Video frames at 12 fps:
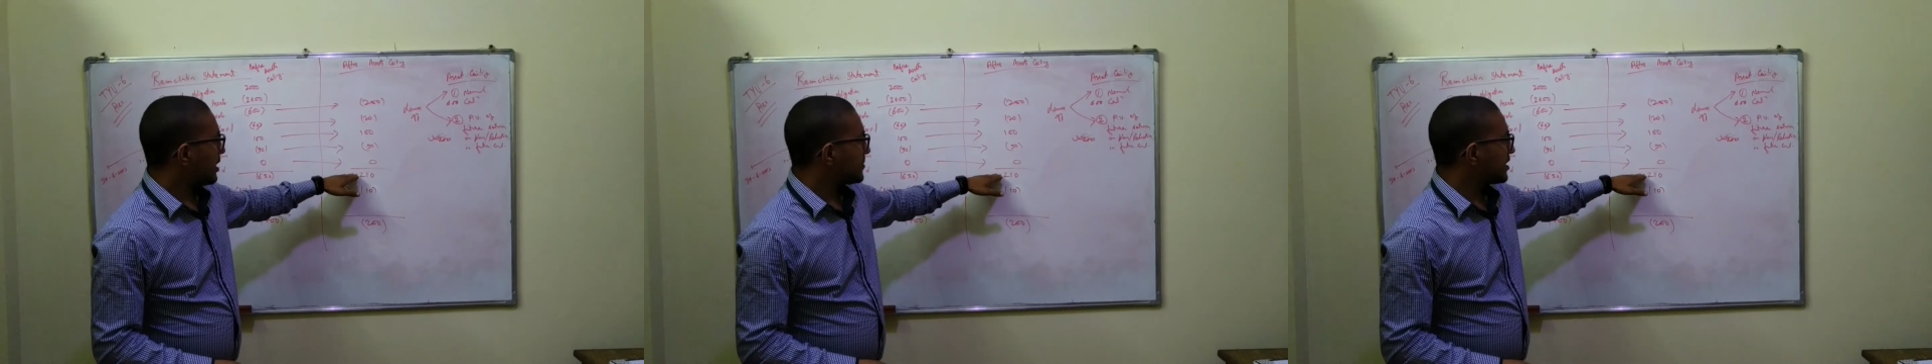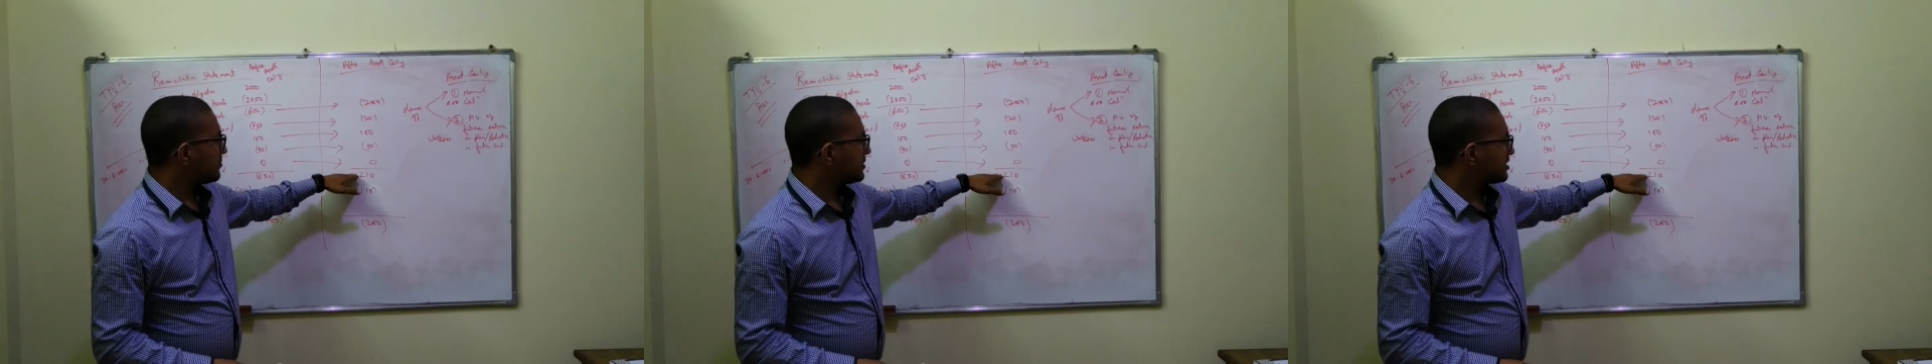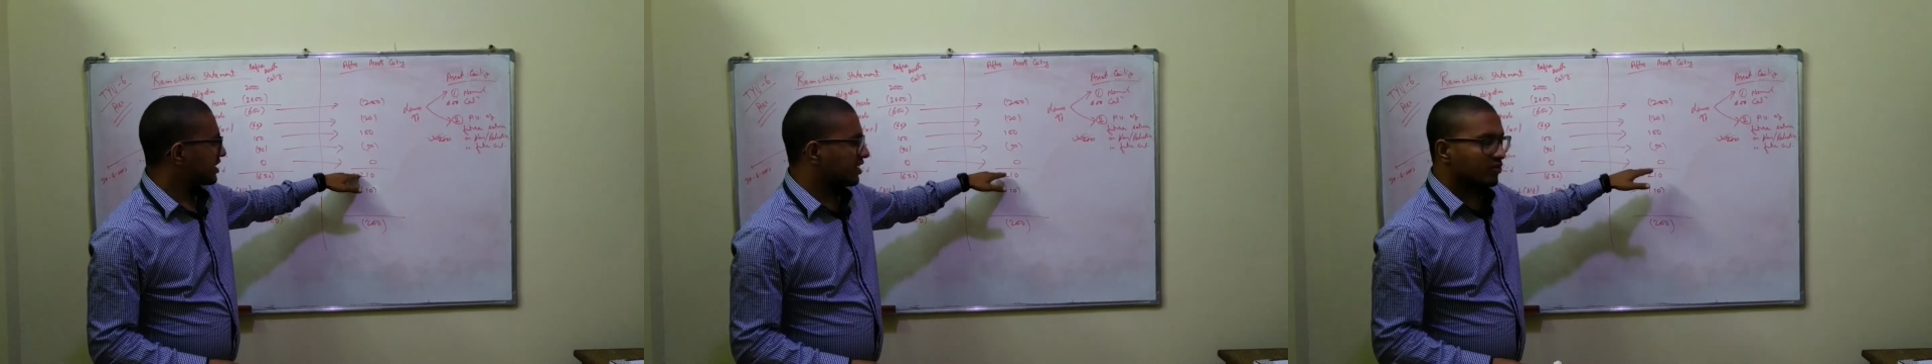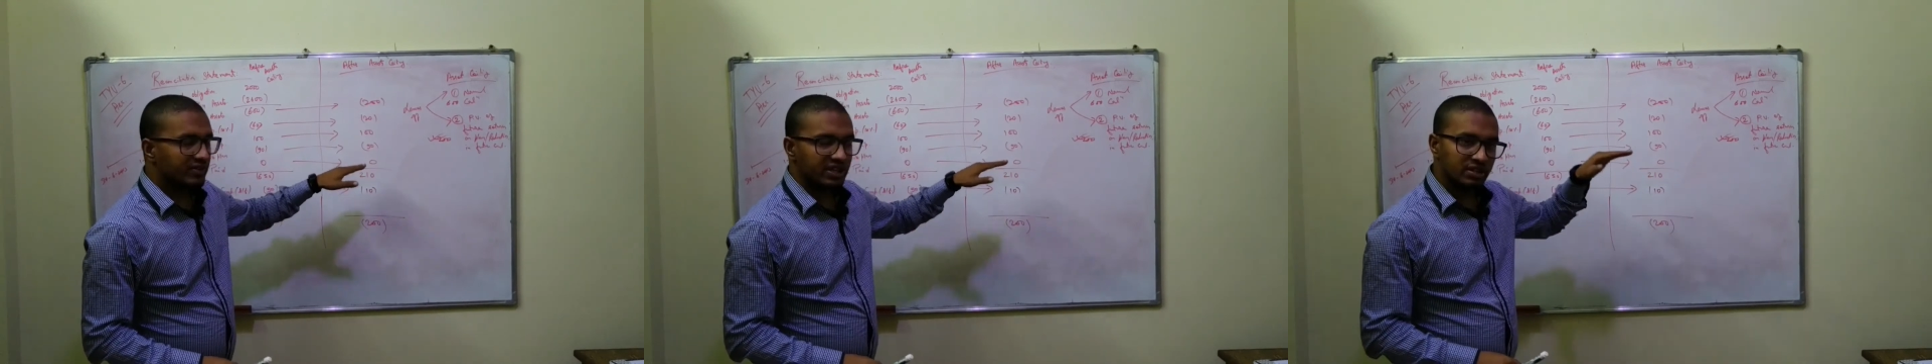made a mistake
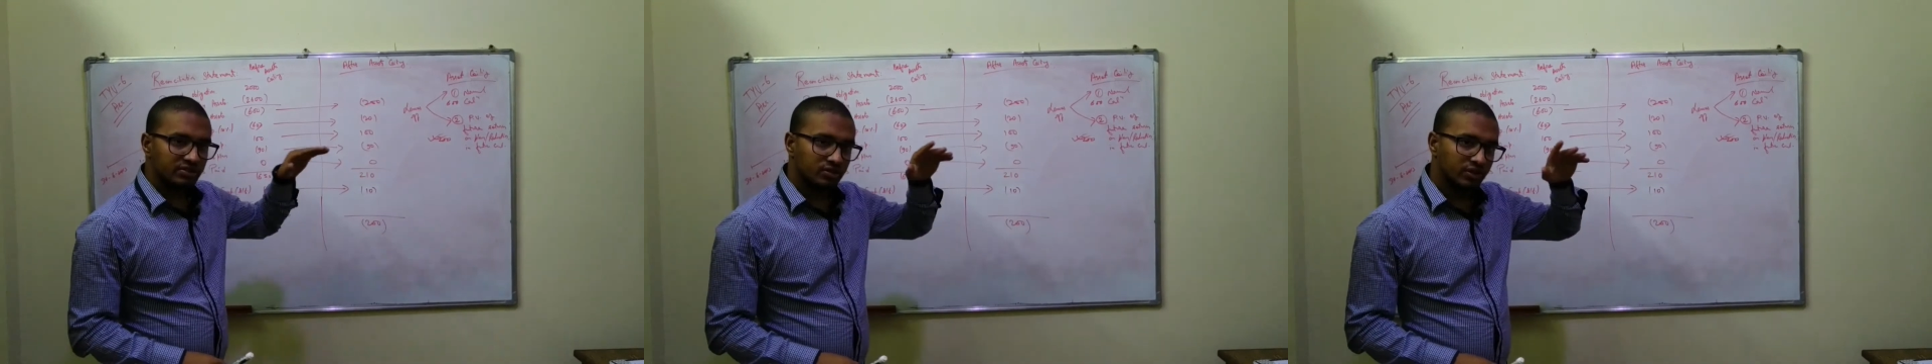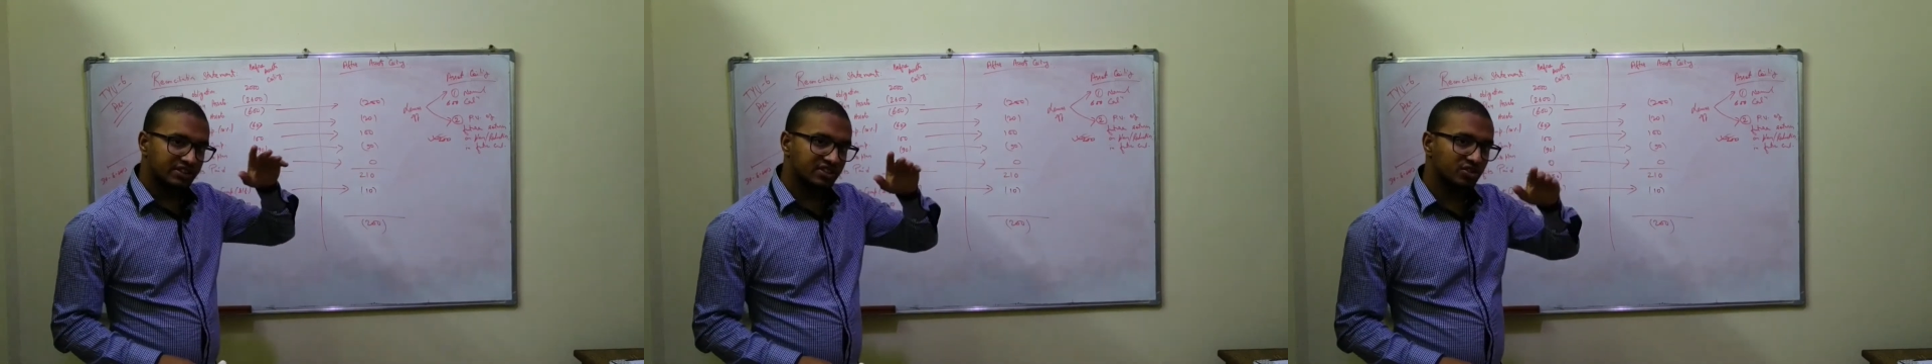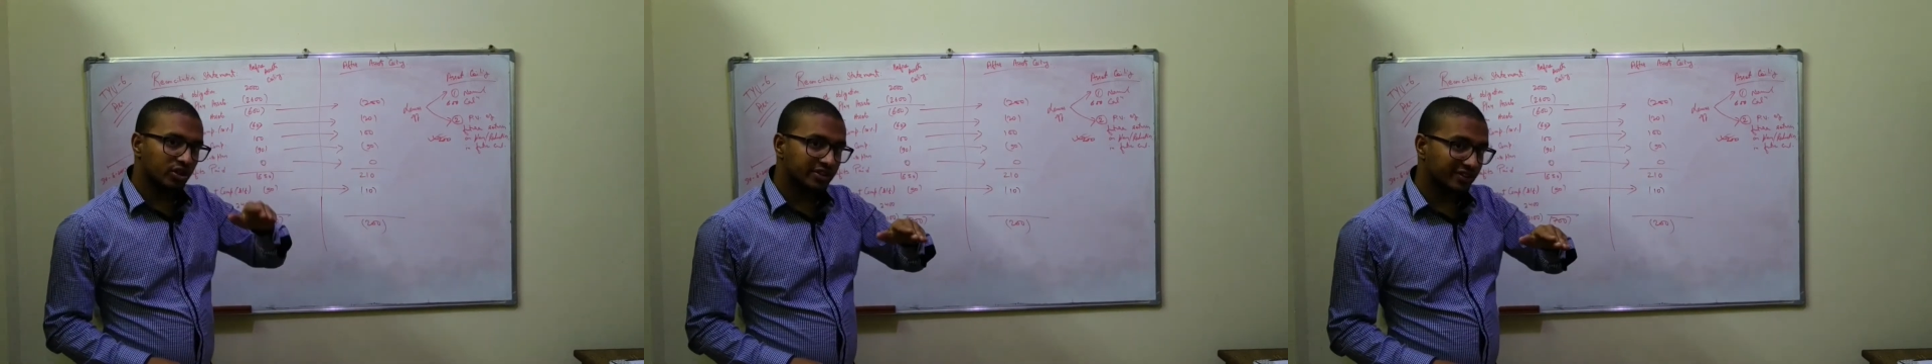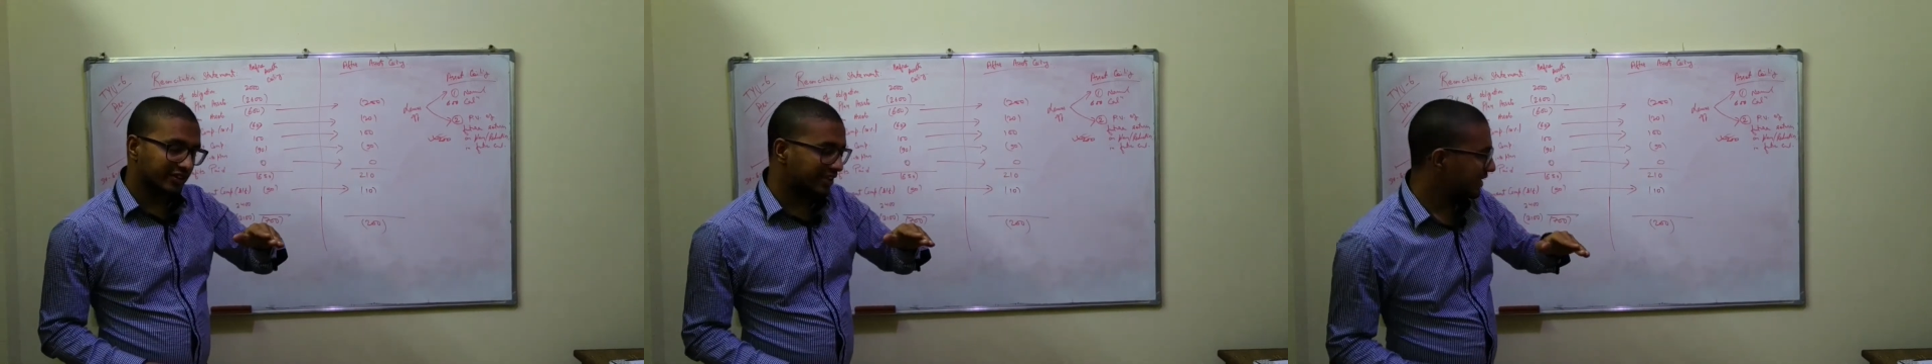over here, so it's not
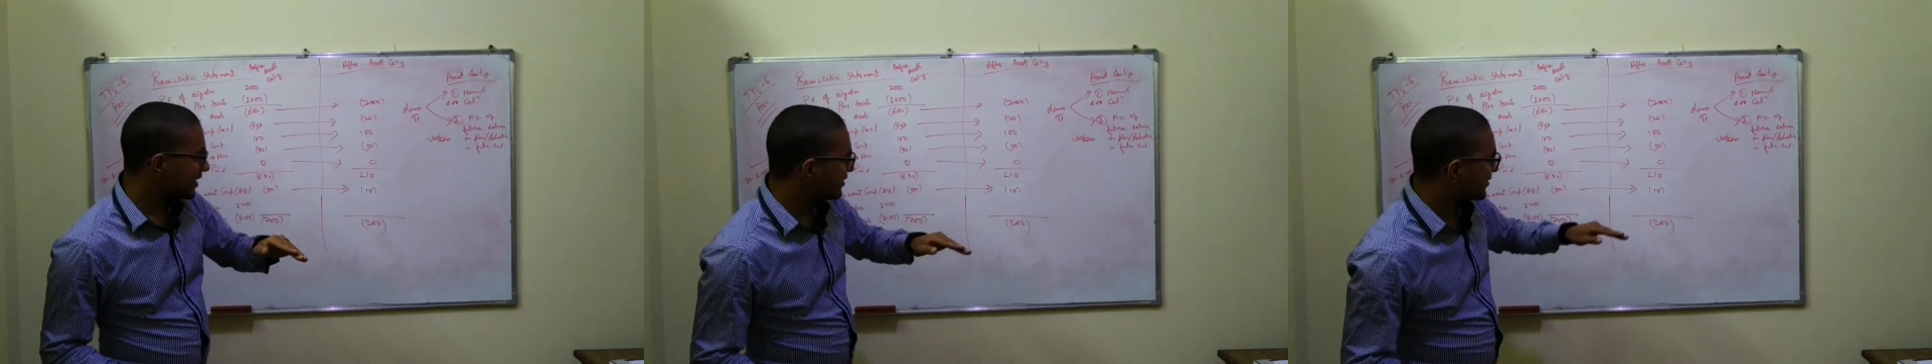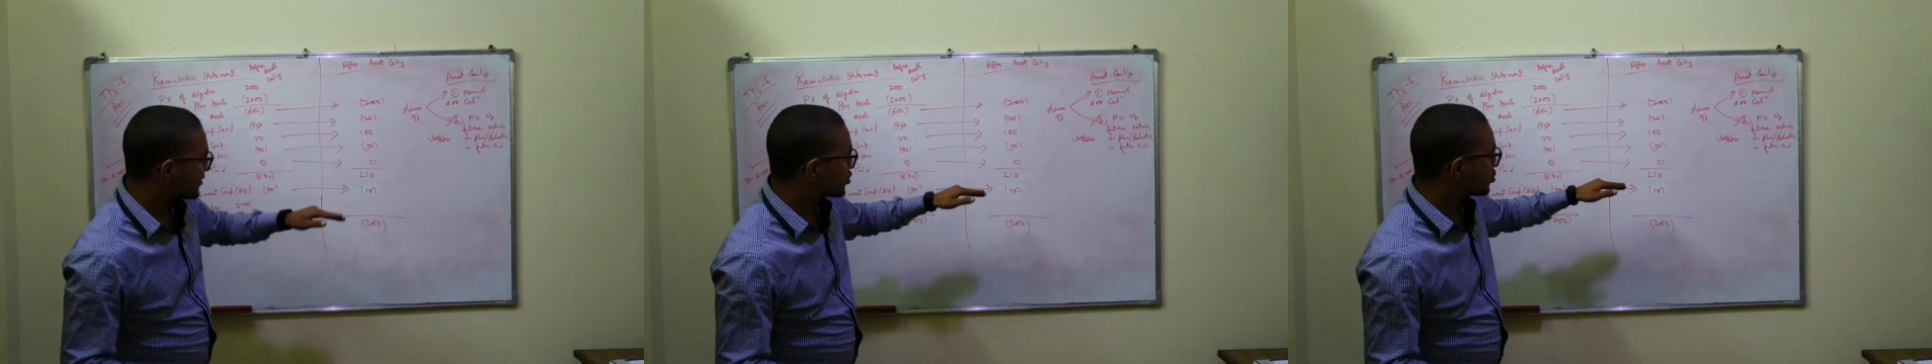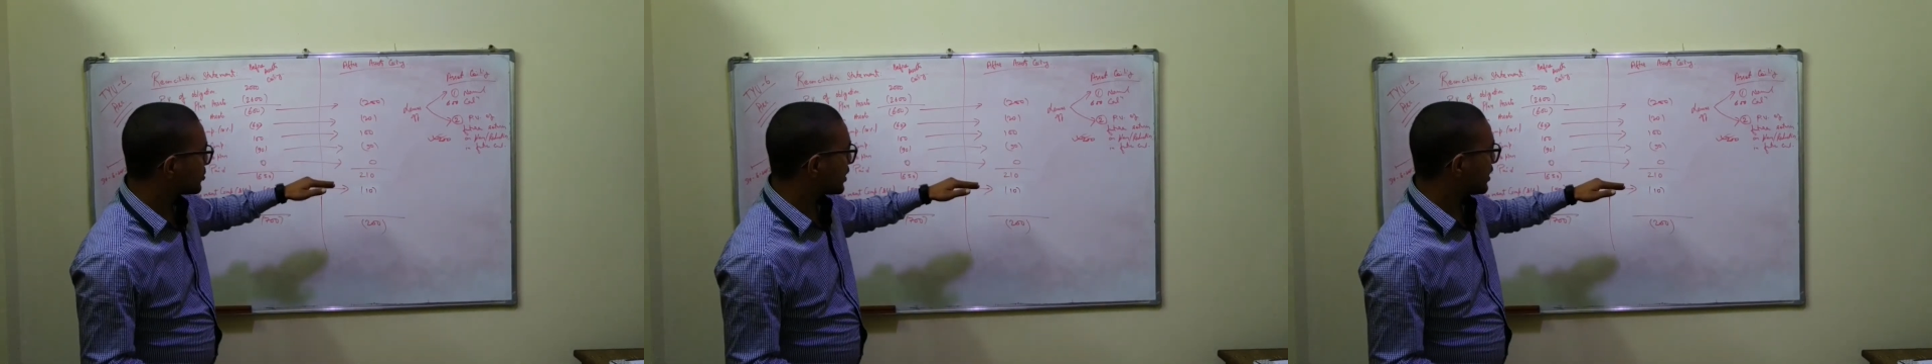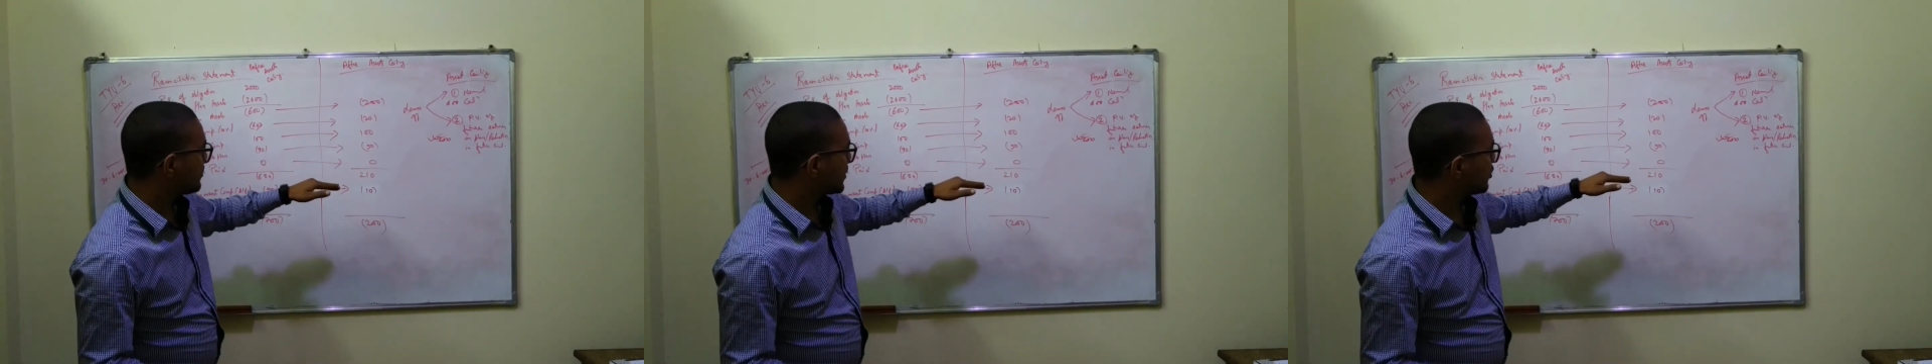310, it's
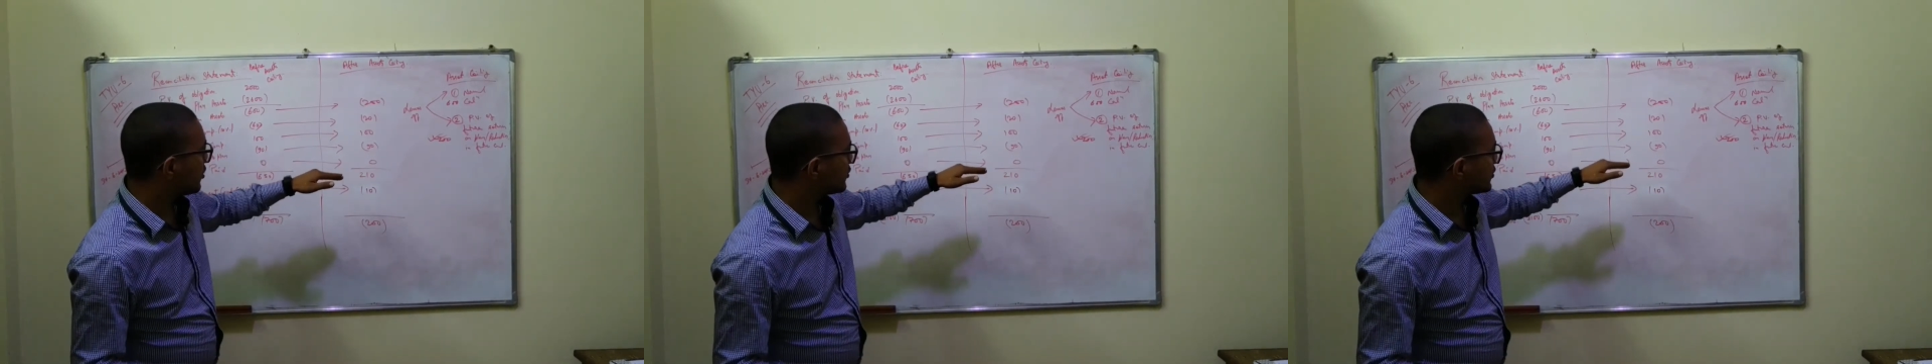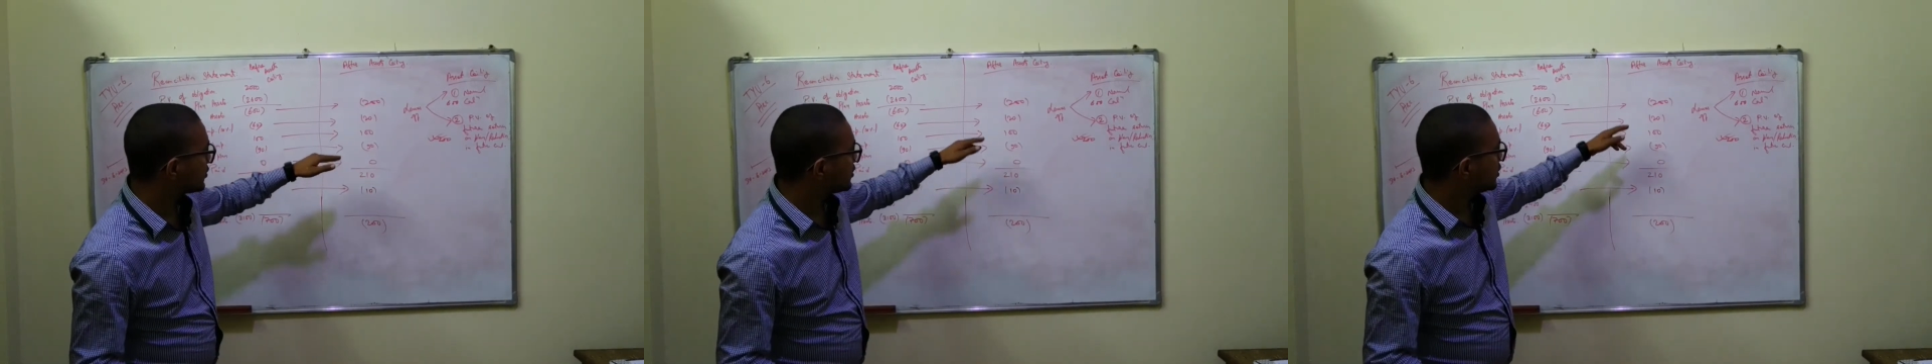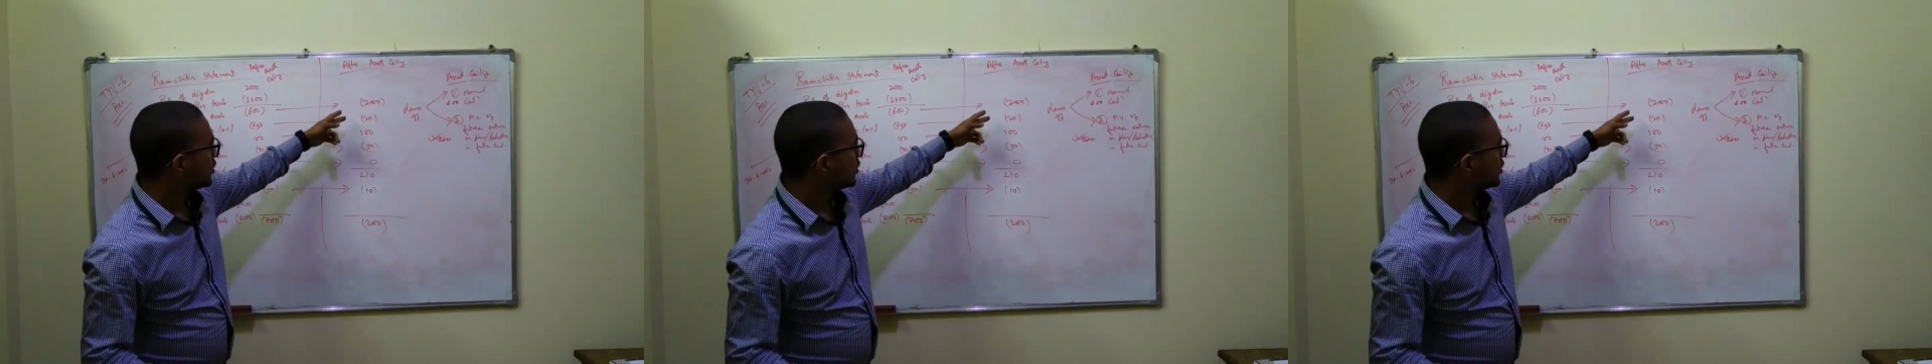210, because